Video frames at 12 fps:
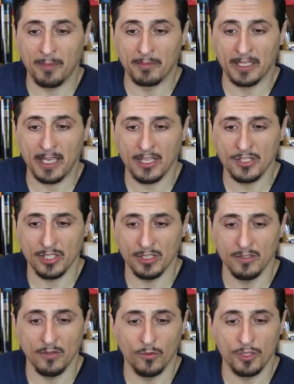
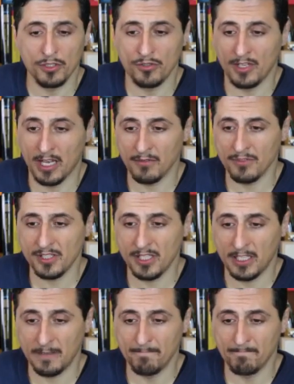application, we should now
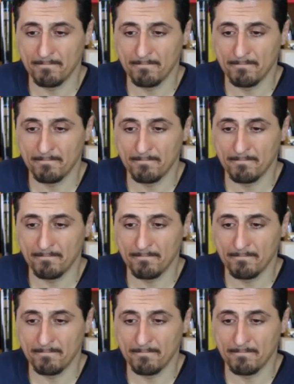see